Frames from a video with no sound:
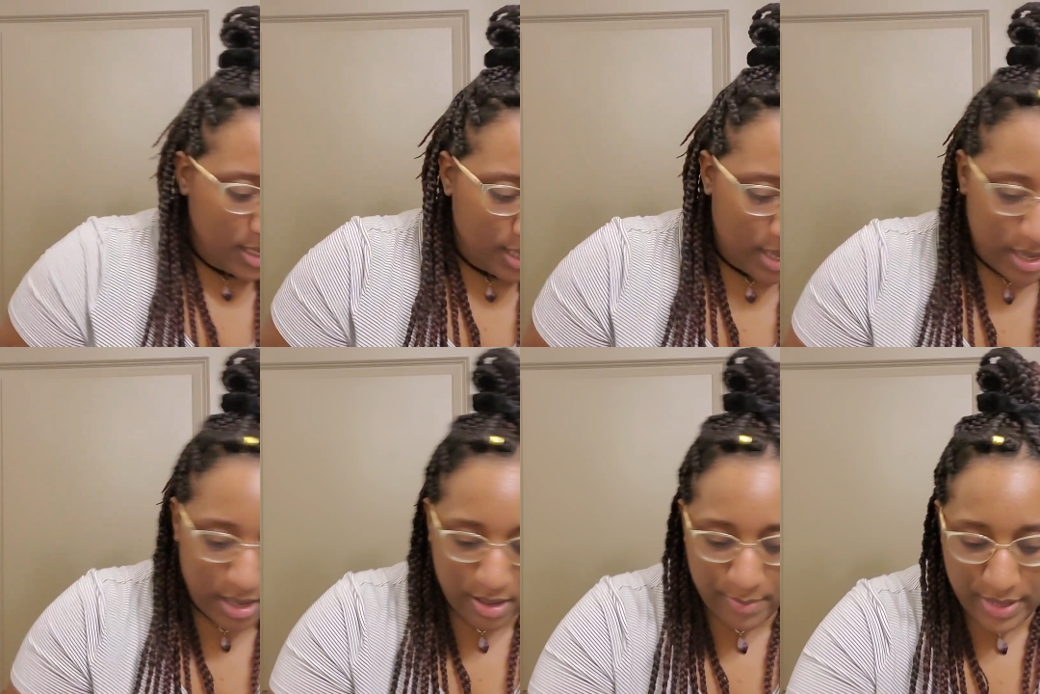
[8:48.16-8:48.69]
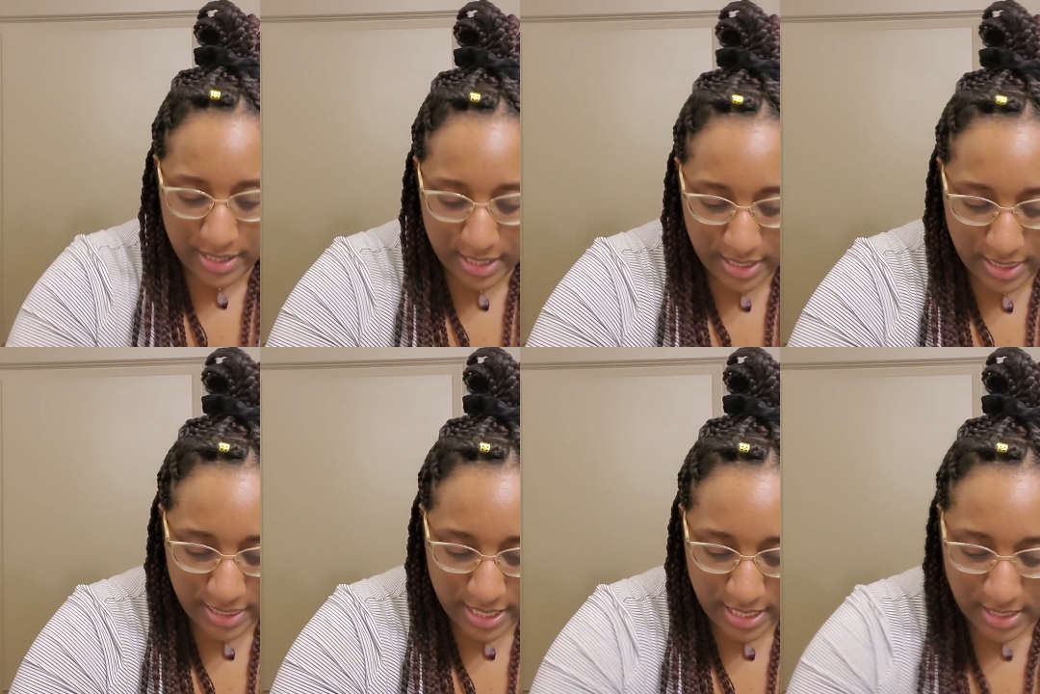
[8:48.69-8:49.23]
Um, and I
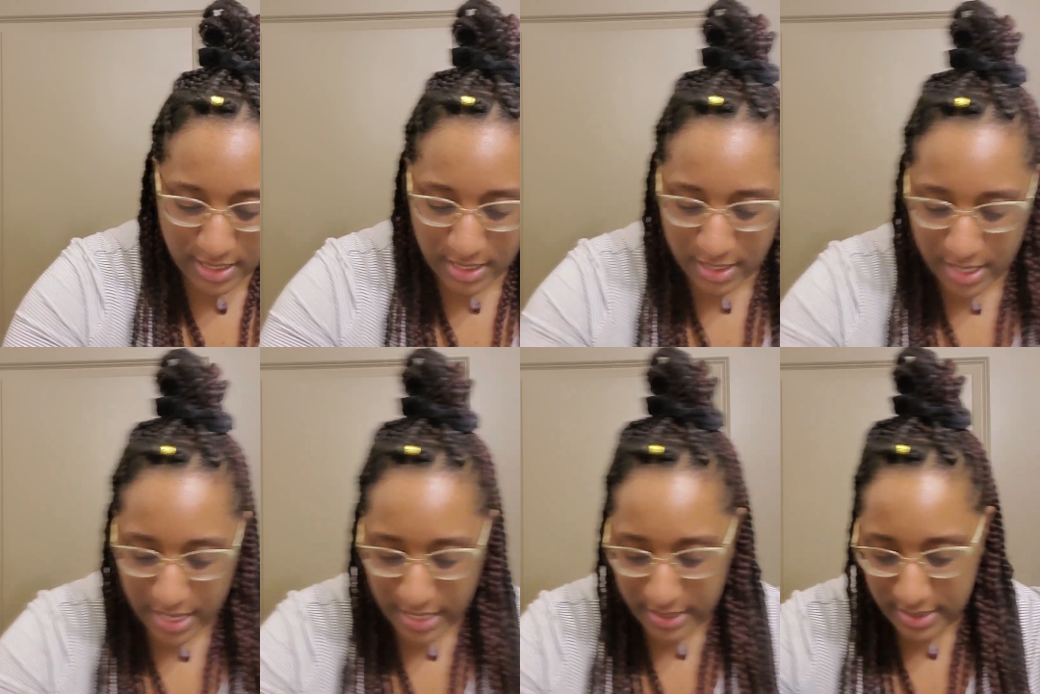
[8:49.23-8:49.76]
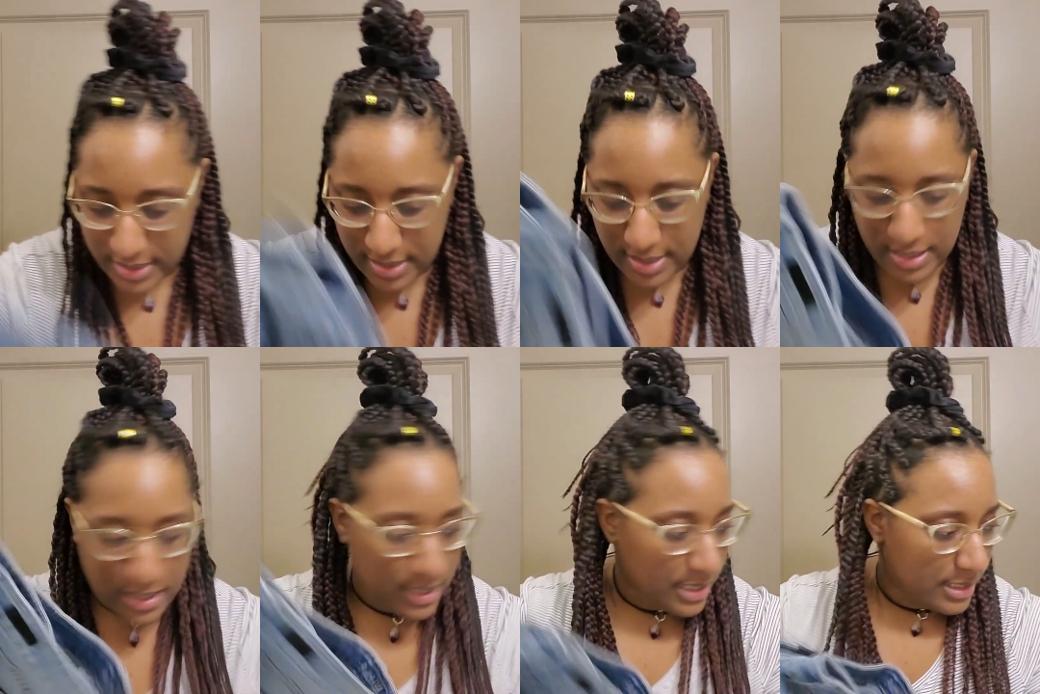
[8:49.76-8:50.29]
think the last
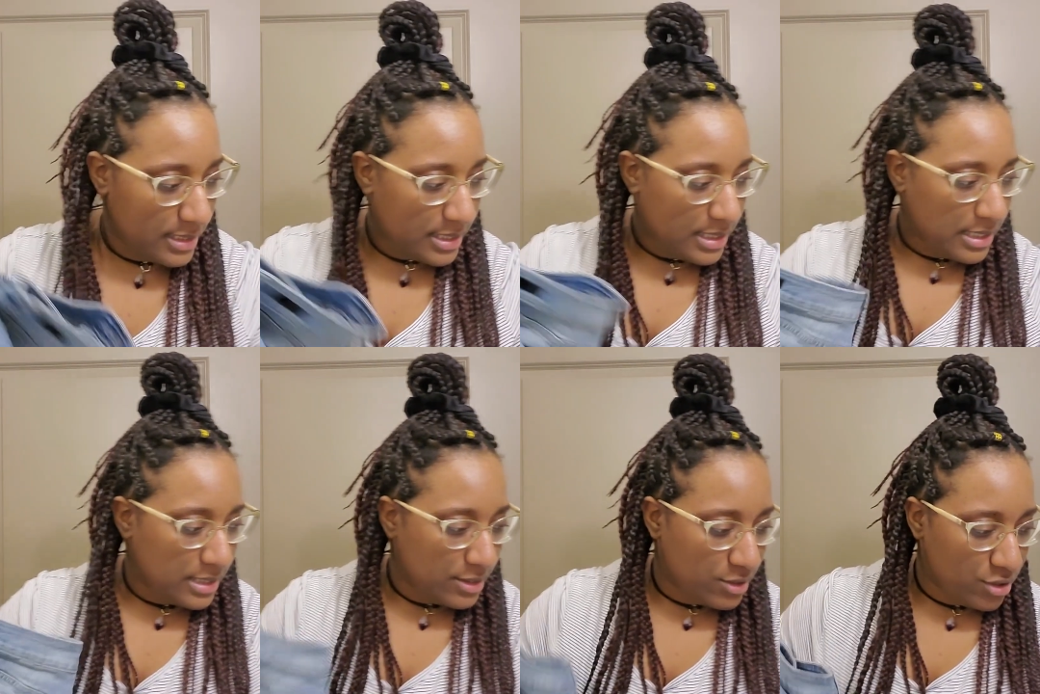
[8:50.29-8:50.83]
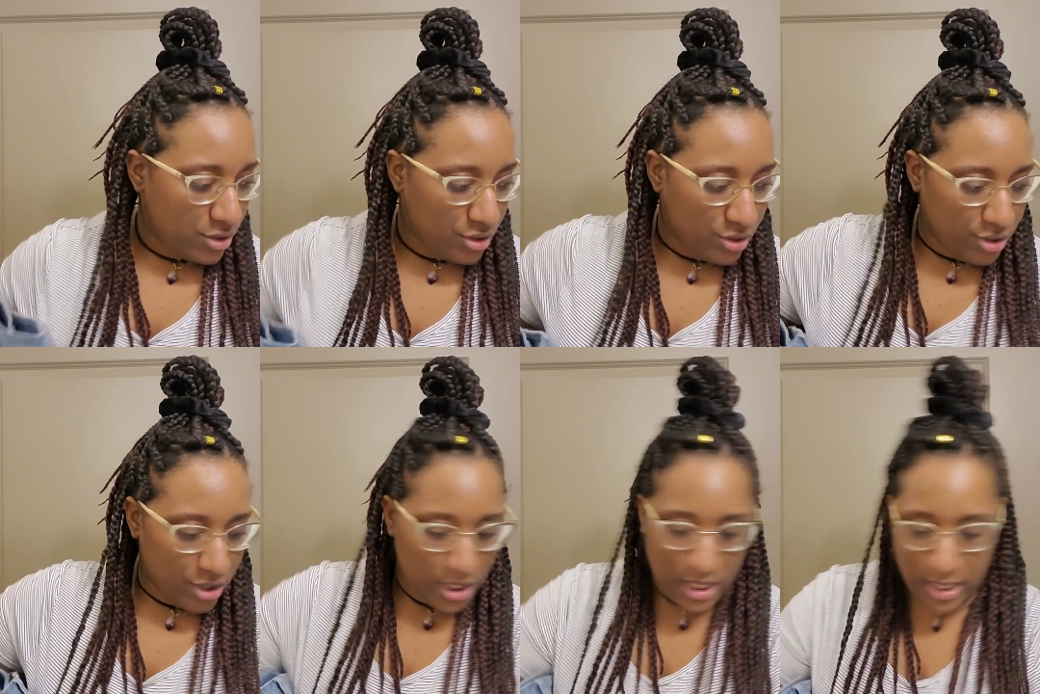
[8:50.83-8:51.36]
thing is these
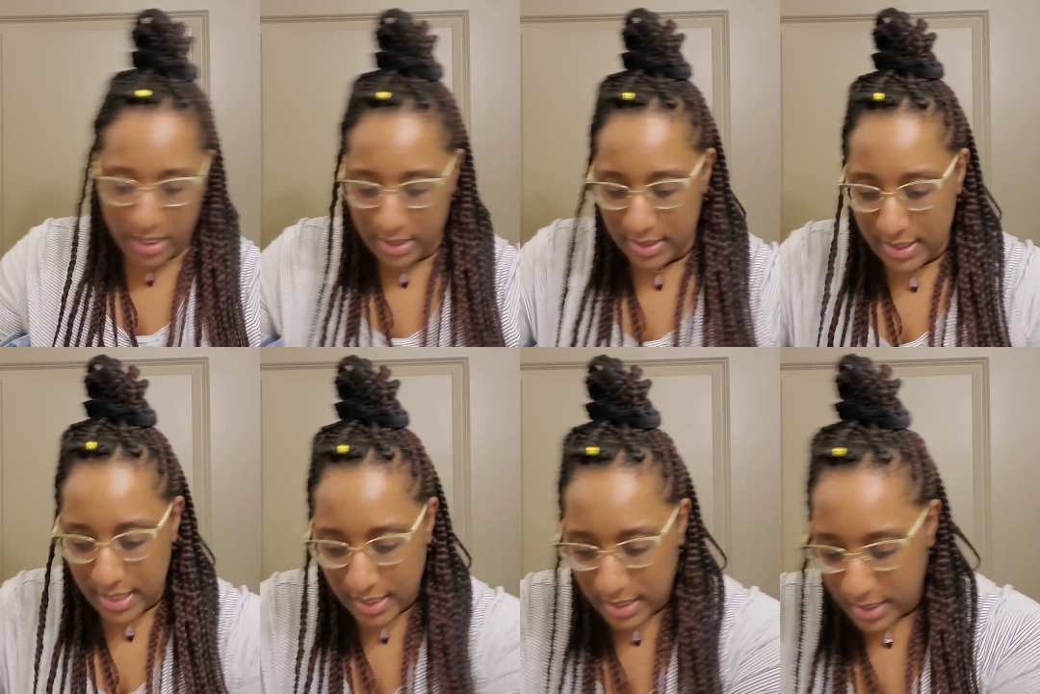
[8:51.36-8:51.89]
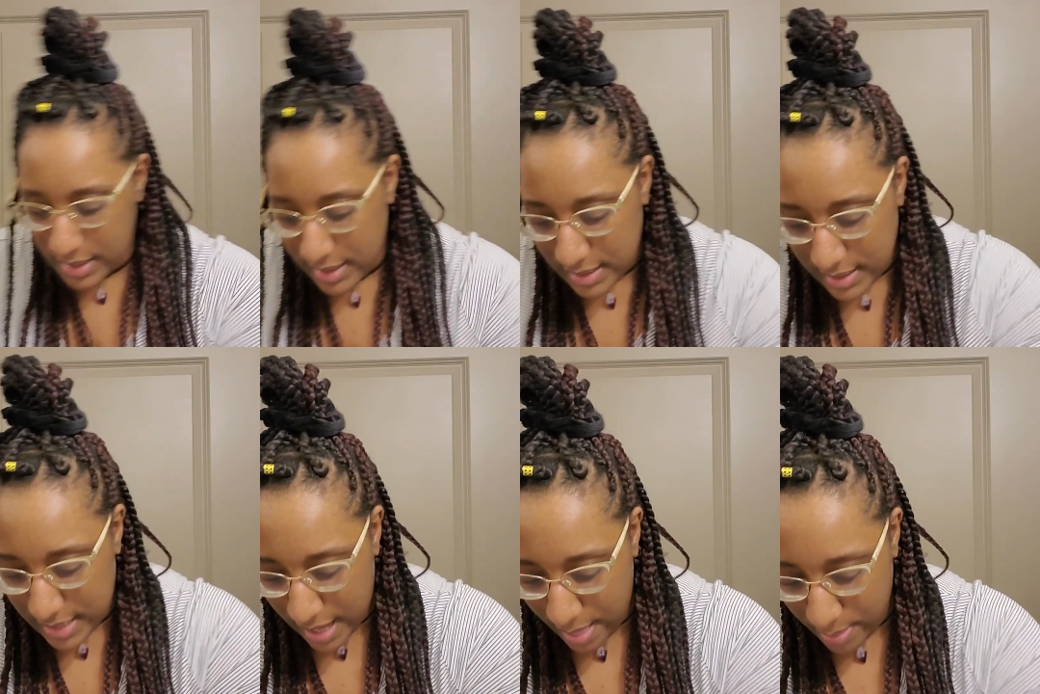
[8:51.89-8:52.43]
jeans that they
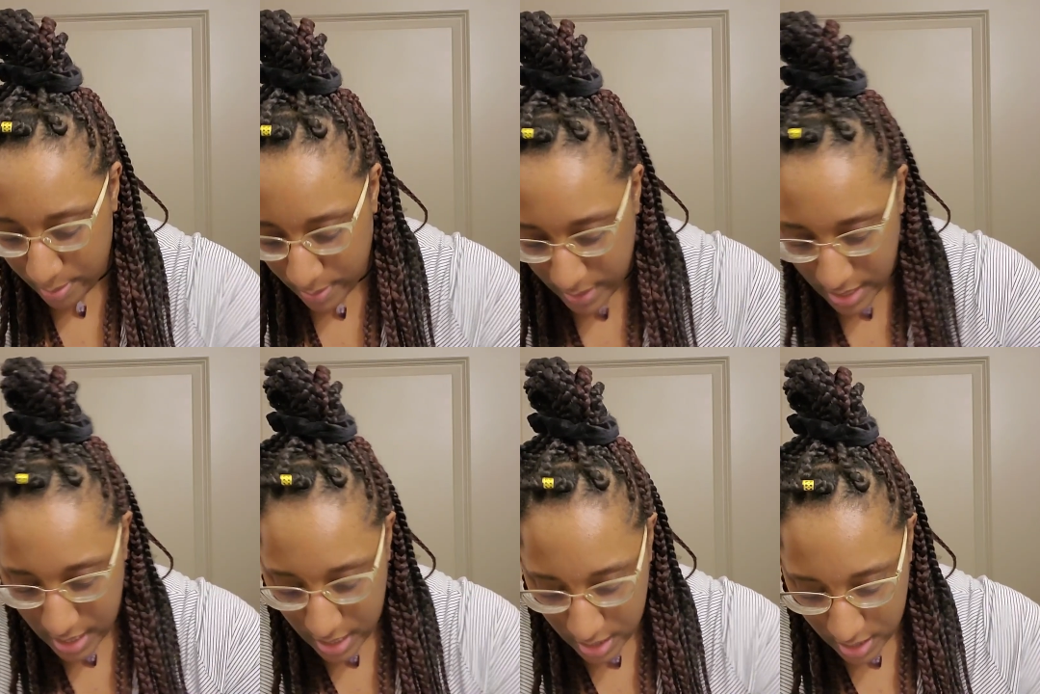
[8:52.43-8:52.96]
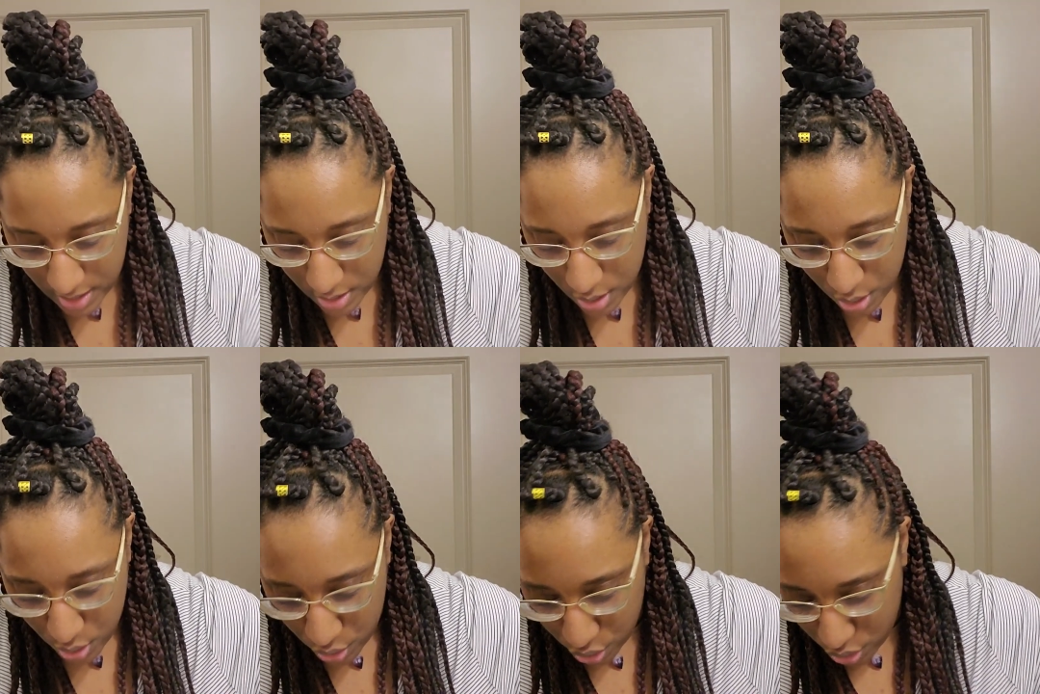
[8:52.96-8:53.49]
sent
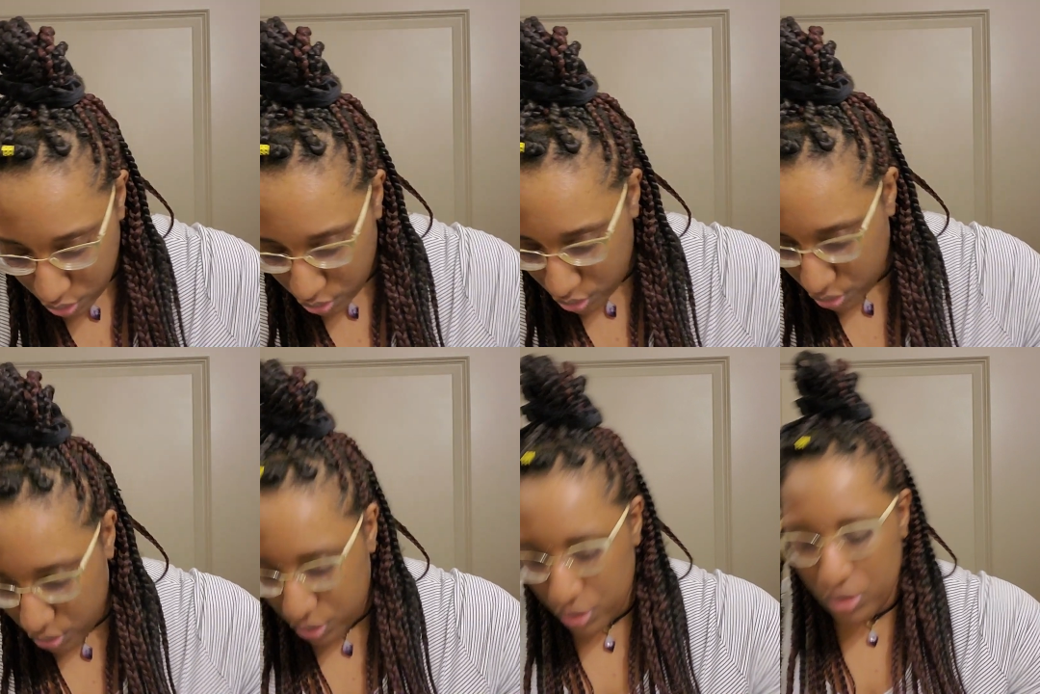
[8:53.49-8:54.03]
me.